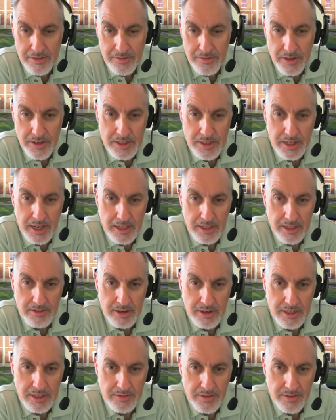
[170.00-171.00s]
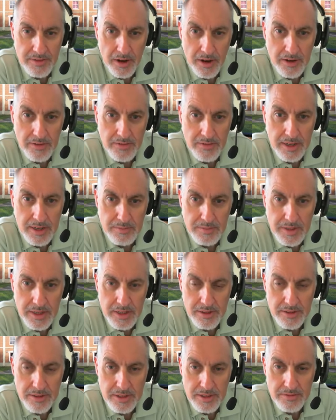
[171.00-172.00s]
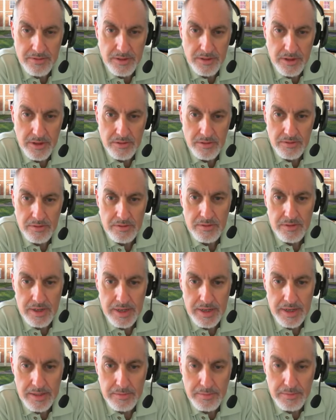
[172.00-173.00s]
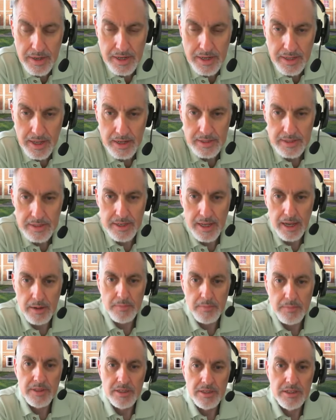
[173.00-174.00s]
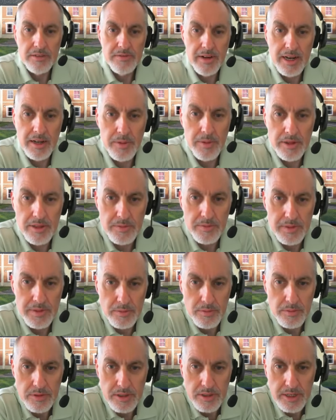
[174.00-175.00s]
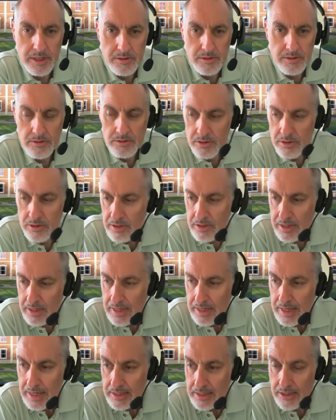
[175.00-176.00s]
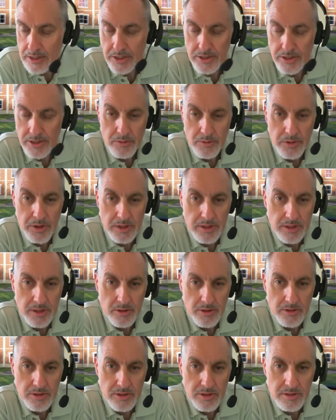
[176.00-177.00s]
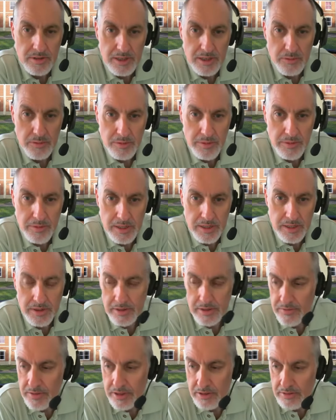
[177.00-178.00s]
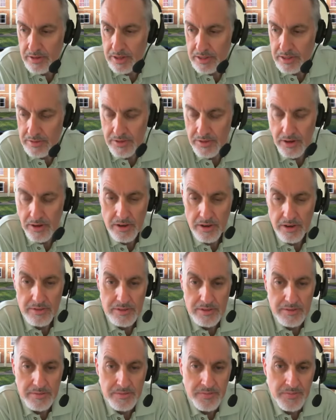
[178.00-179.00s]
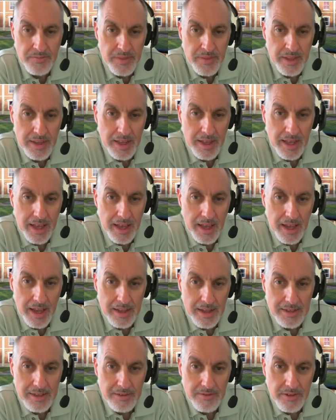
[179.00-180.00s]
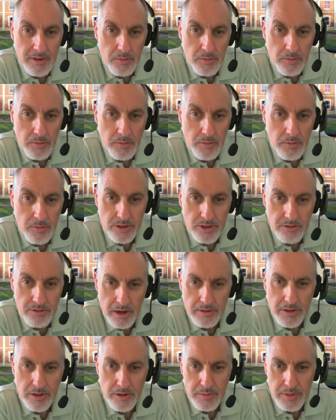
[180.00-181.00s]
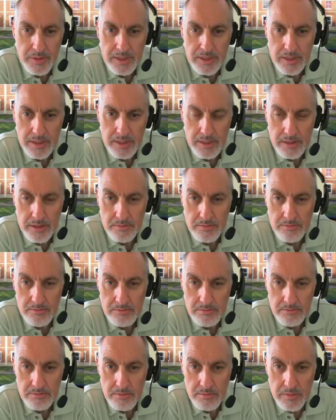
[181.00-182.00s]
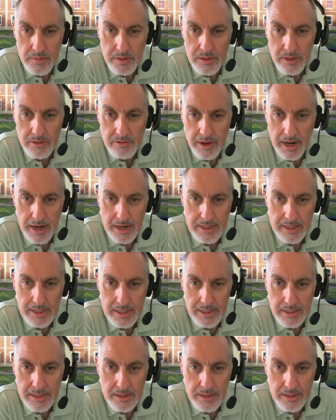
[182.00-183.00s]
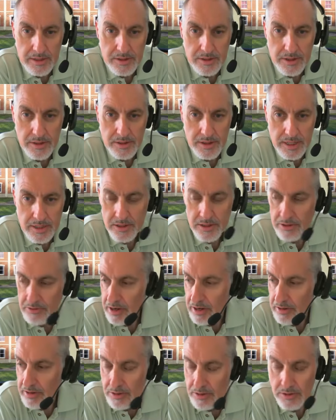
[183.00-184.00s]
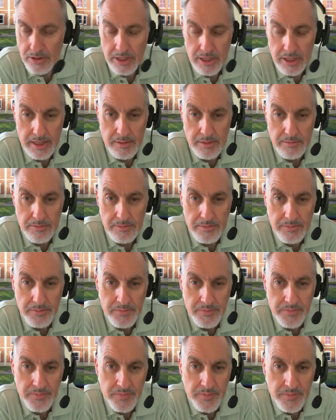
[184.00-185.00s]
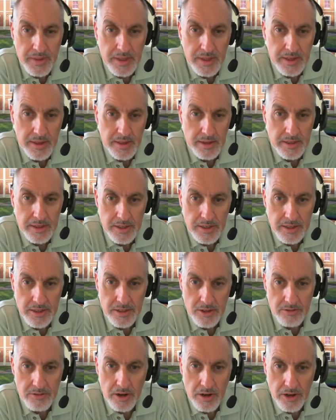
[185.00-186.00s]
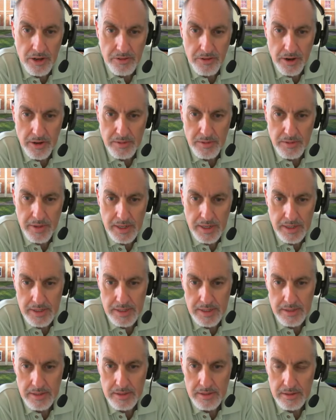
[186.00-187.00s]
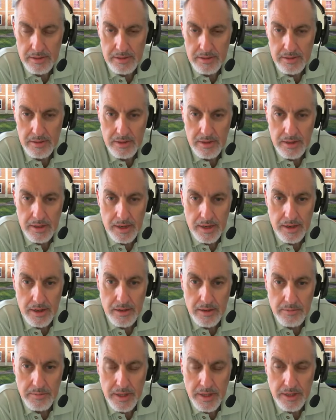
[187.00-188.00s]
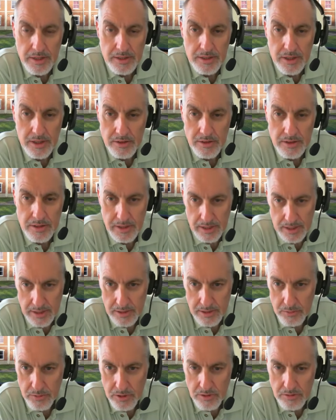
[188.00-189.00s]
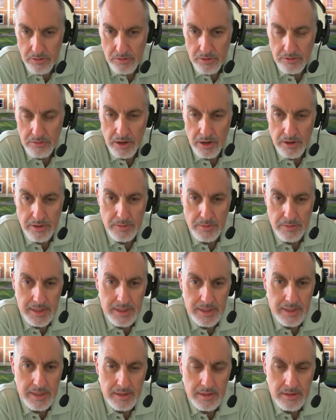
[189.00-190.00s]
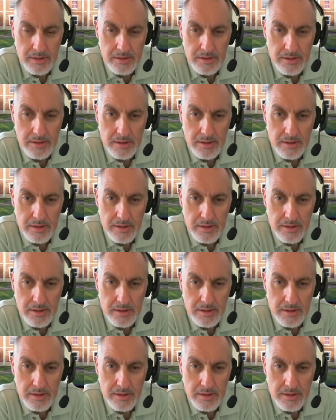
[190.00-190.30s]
first day of the rest of your life, then, because if you don't uh, make that step to develop other people's skills to do the work that you're doing. You will be doing it for the rest of your life. And if you want grow your business, the reality is that you need to grow your team and you need to grow your own abilities um, because those things will grow the business.